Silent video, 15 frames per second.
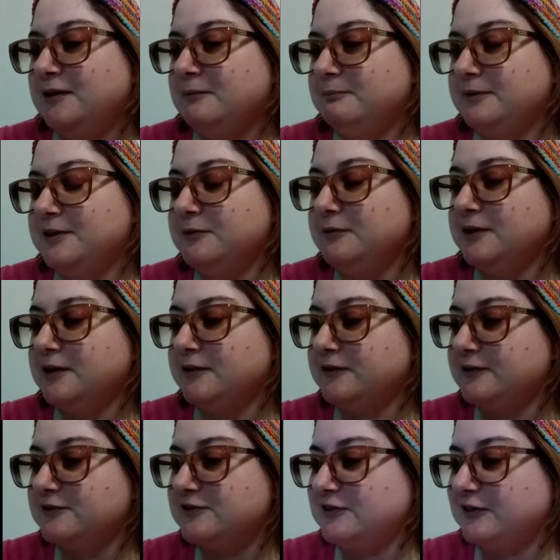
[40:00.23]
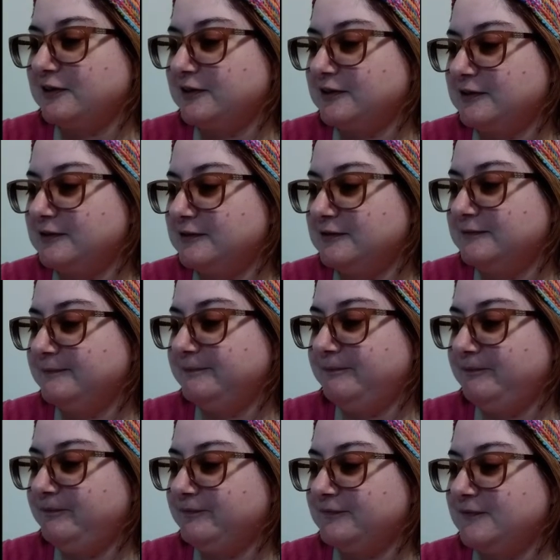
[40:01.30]
be with, it's like
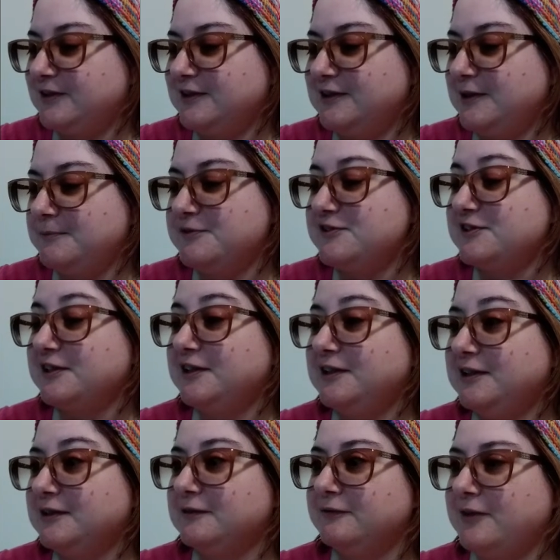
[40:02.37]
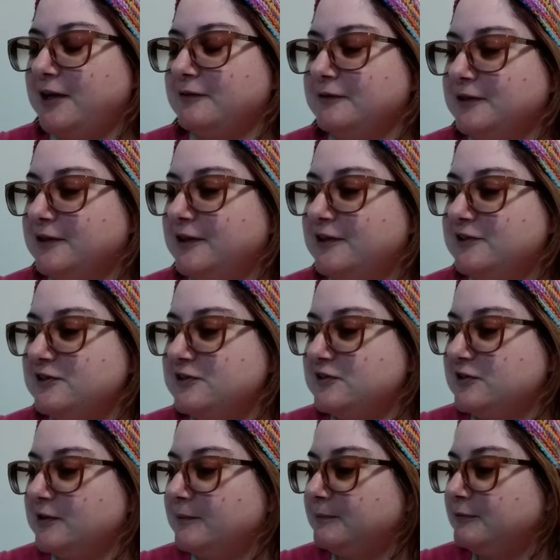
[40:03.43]
he keeps thinking of that
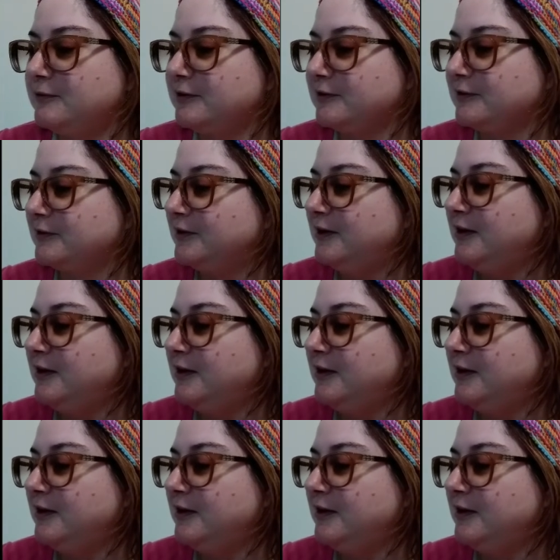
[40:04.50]
relationship where